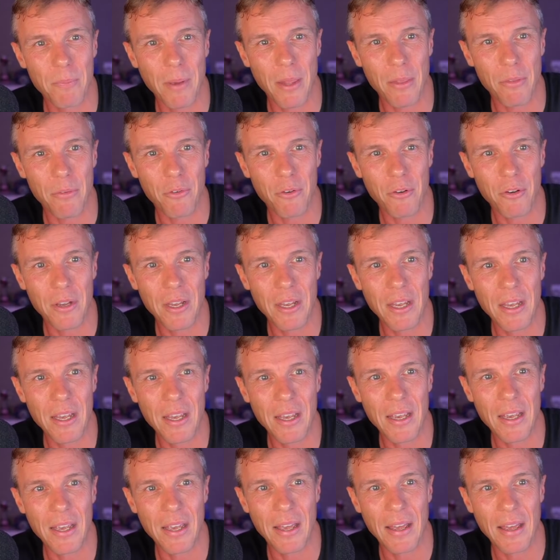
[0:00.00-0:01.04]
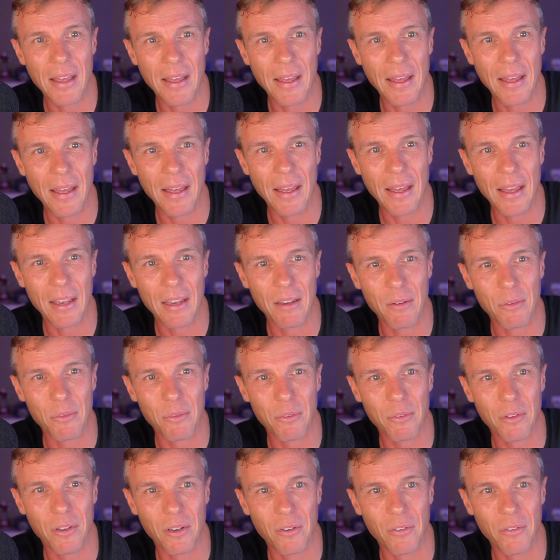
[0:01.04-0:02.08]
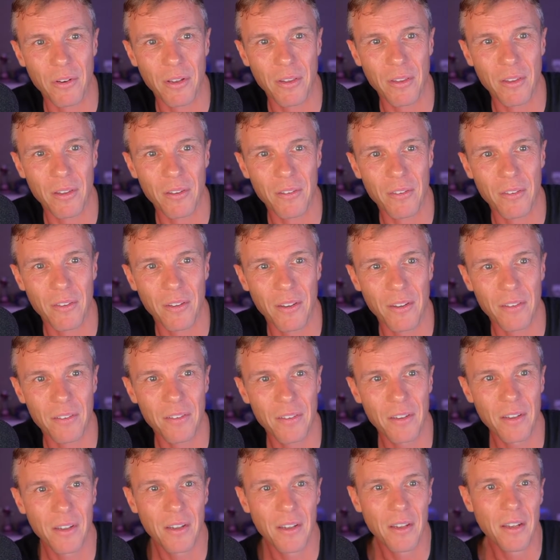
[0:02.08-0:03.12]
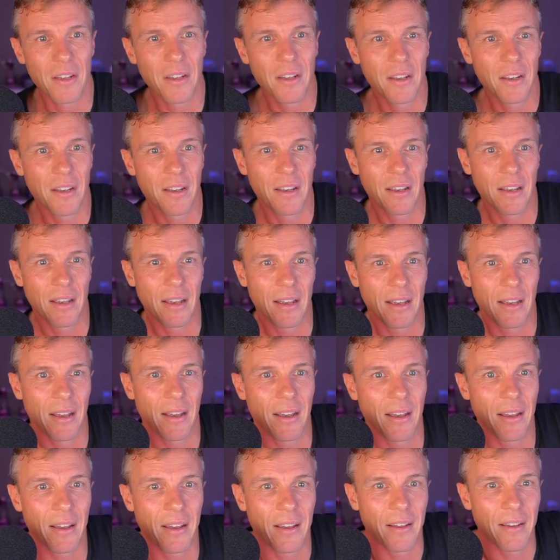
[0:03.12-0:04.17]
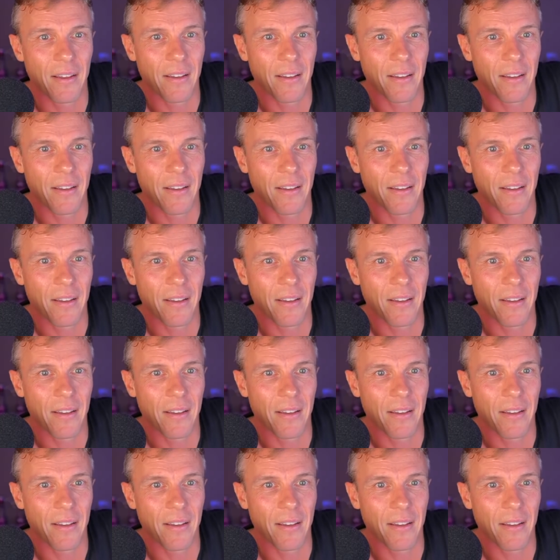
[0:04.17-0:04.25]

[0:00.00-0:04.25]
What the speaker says: through here. Give me some time to read this. Nice. I'm